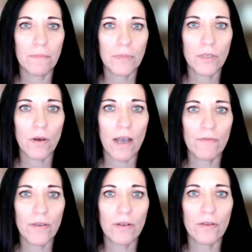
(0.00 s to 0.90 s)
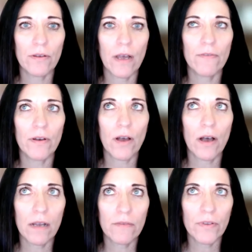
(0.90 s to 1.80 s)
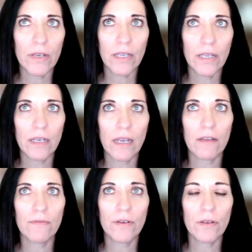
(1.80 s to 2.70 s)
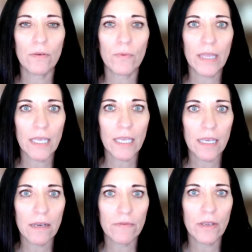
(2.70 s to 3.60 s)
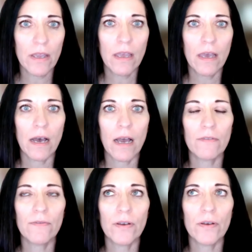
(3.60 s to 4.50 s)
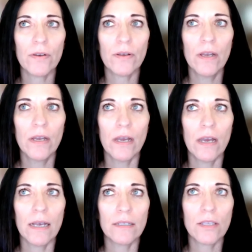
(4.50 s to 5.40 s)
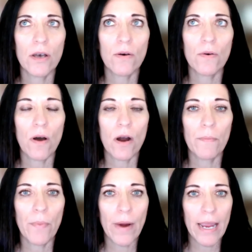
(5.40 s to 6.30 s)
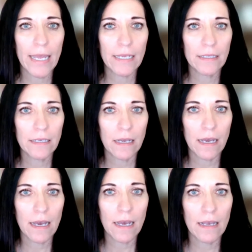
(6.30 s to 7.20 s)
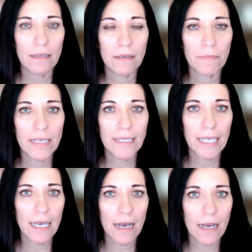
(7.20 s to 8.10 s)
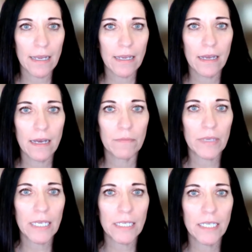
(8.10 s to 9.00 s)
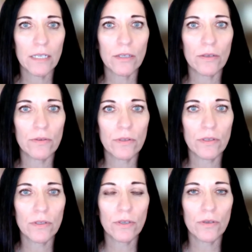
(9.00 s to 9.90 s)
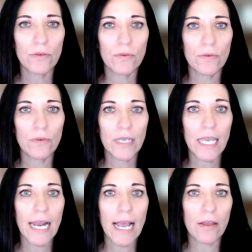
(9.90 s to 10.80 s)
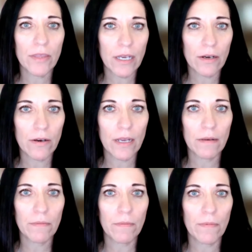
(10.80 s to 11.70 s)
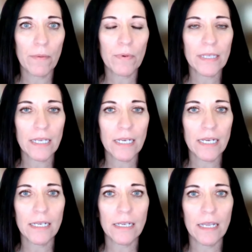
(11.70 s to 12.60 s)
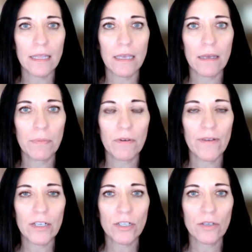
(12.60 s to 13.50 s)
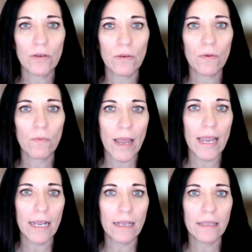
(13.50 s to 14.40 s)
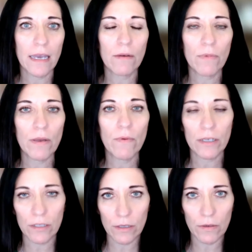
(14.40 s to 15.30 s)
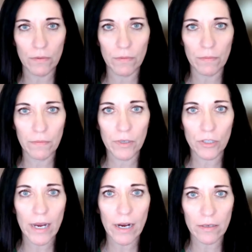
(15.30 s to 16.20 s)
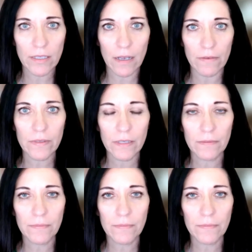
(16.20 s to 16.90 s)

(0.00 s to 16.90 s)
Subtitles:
so I feel confident, I feel relieved, I feel as though our brand as BCI continues to get out there and represented in the professional way that we want to portray ourselves.